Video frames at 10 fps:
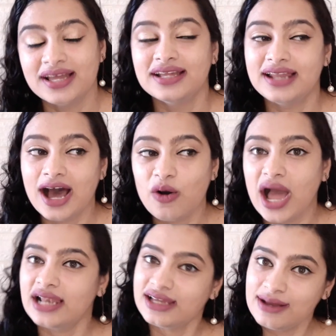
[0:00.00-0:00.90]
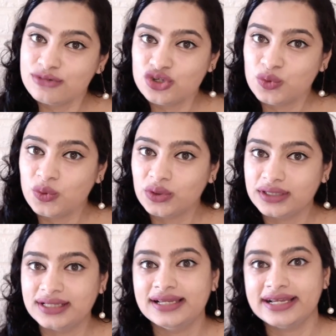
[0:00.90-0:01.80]
Now I'll come to
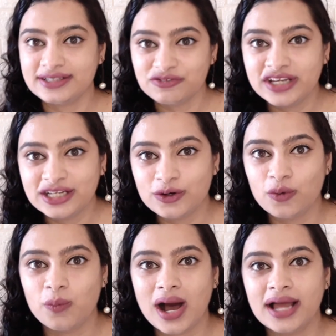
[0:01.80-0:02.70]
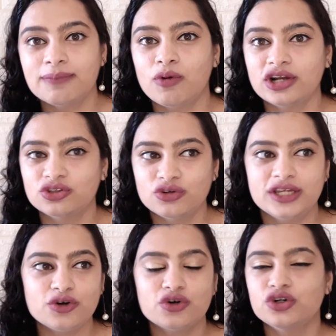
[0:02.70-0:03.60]
the later video why Puerto
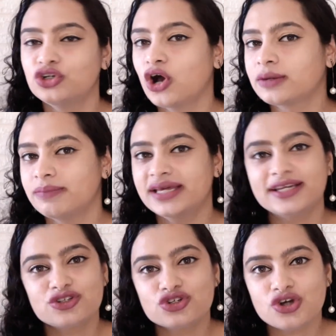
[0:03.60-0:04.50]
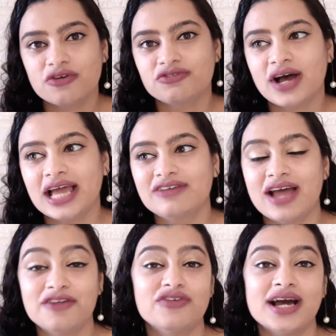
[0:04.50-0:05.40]
Rico could not make it to top 5
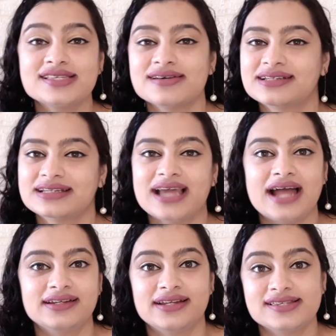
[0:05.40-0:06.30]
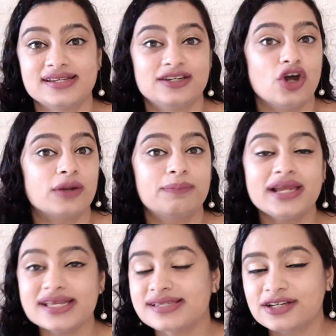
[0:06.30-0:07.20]
and why certain candidates did not
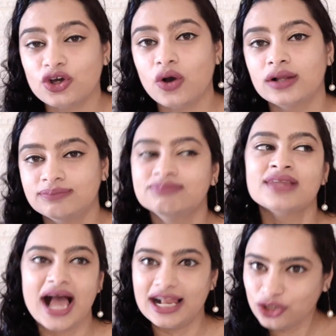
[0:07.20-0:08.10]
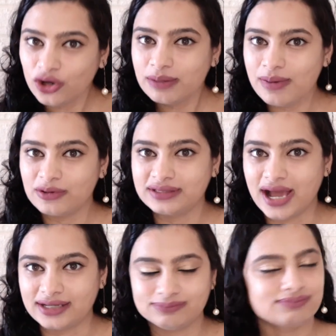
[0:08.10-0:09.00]
place at all. I'll talk about
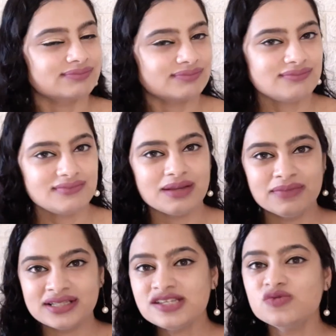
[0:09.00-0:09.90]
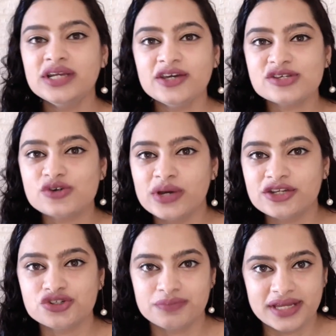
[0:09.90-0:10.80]
that. But this video is going
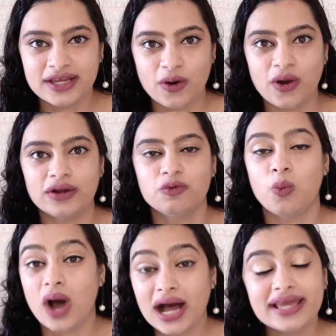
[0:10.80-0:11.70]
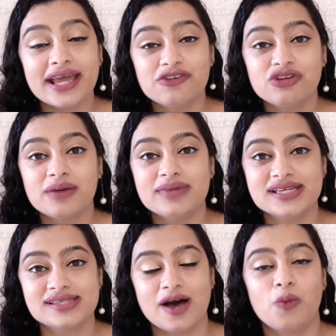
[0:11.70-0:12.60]
to be on why Andrea
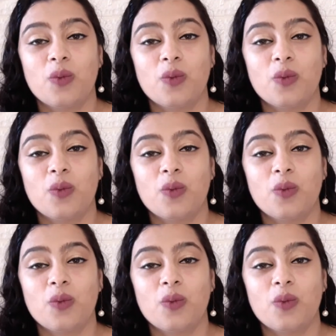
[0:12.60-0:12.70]
Meza